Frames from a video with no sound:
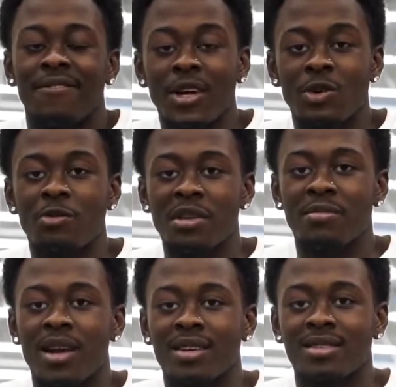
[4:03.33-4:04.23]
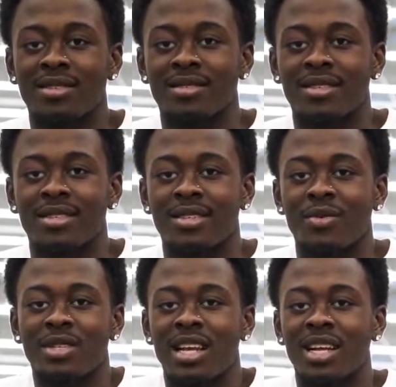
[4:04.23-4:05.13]
fuck with me, bruh?
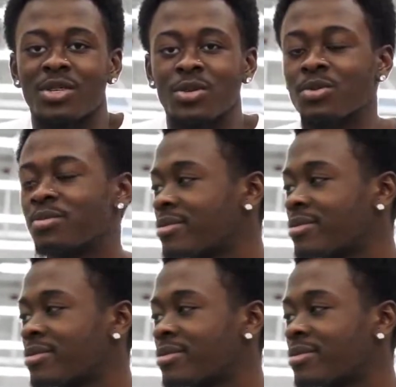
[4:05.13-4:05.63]
Hey yo,